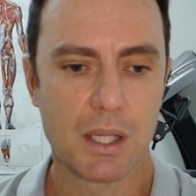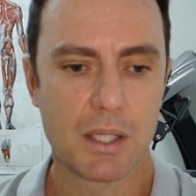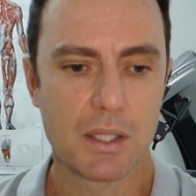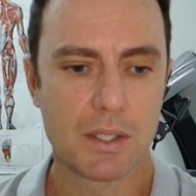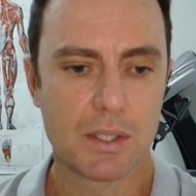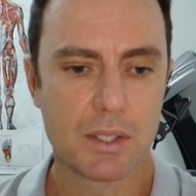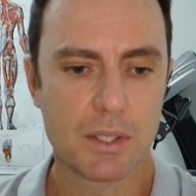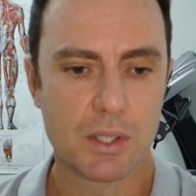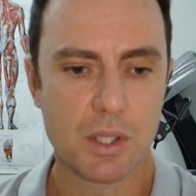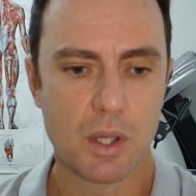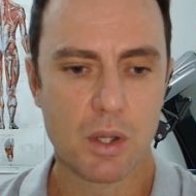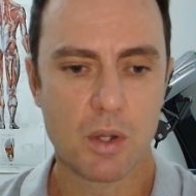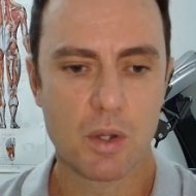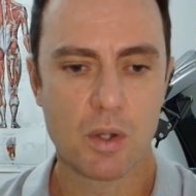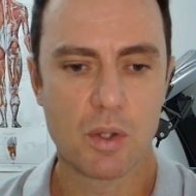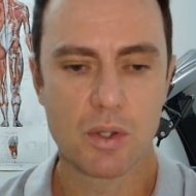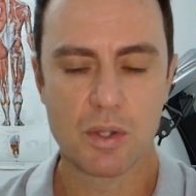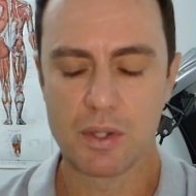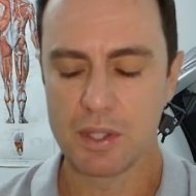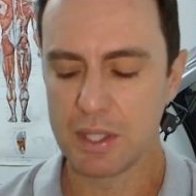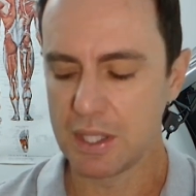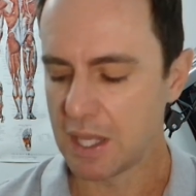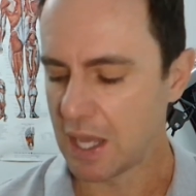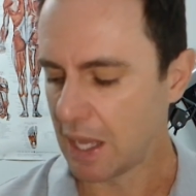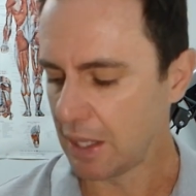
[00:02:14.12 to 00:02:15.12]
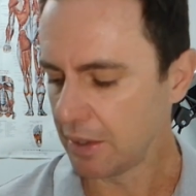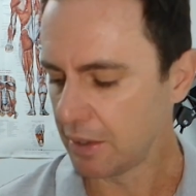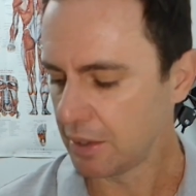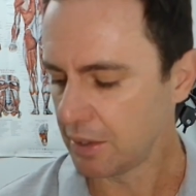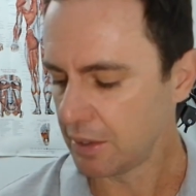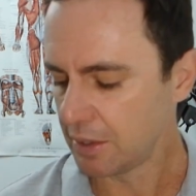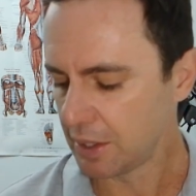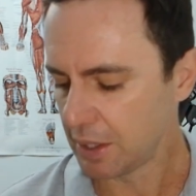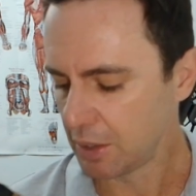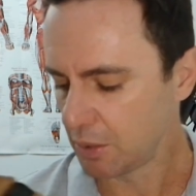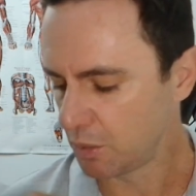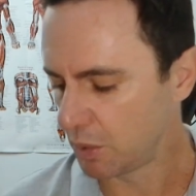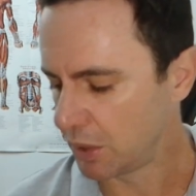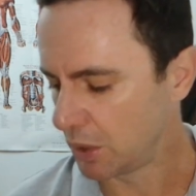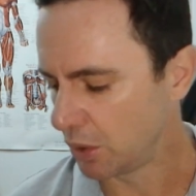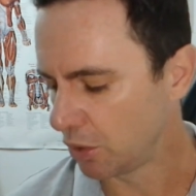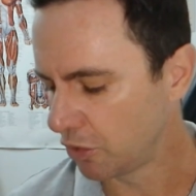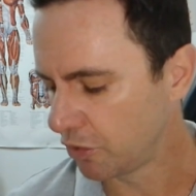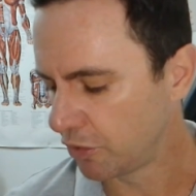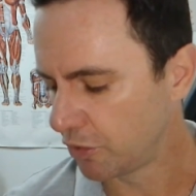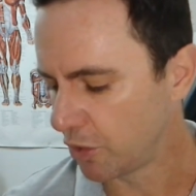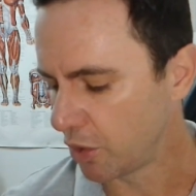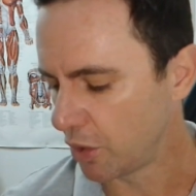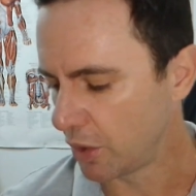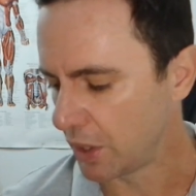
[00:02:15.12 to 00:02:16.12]
So the other thing we look
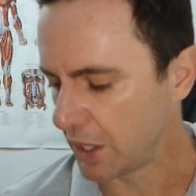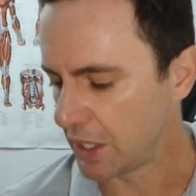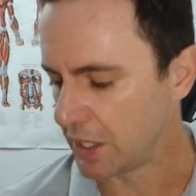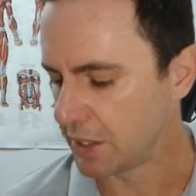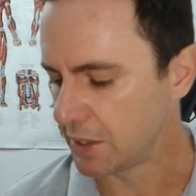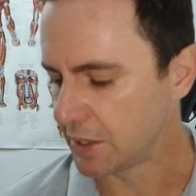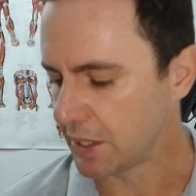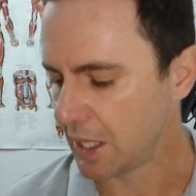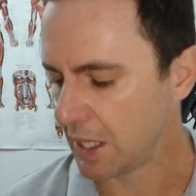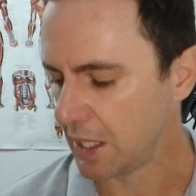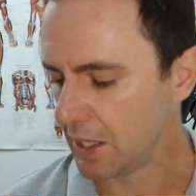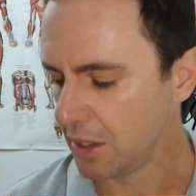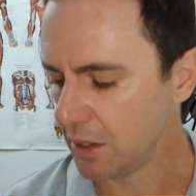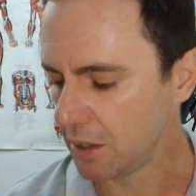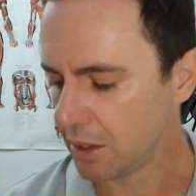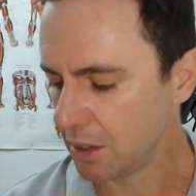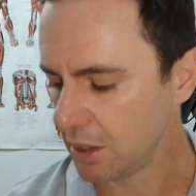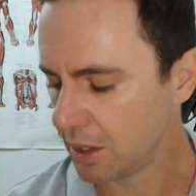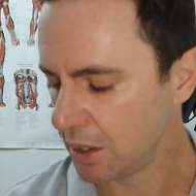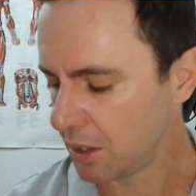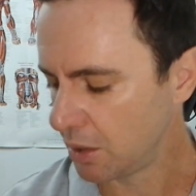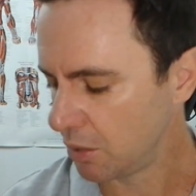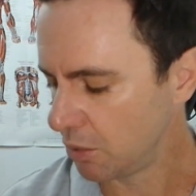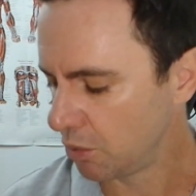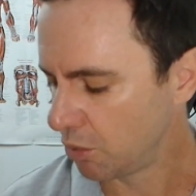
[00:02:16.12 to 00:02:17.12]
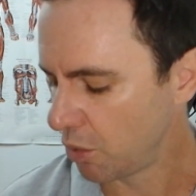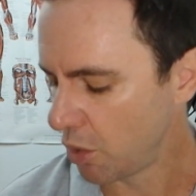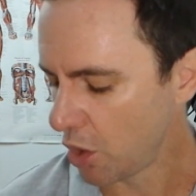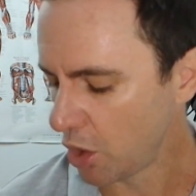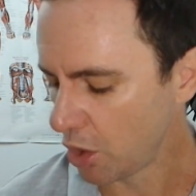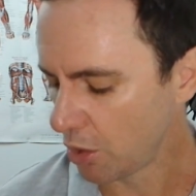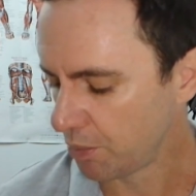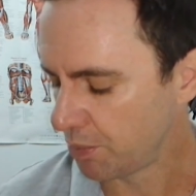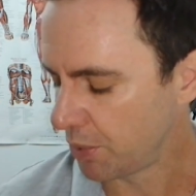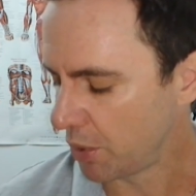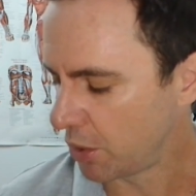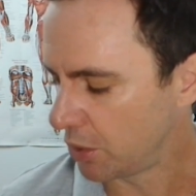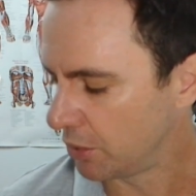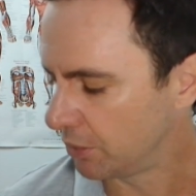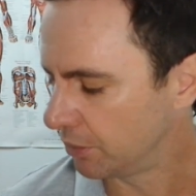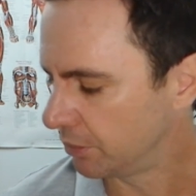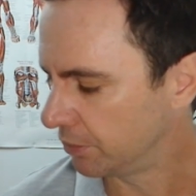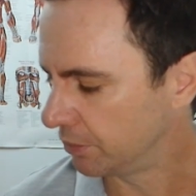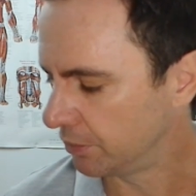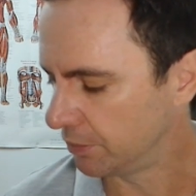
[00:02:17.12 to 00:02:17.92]
for is in the work boot,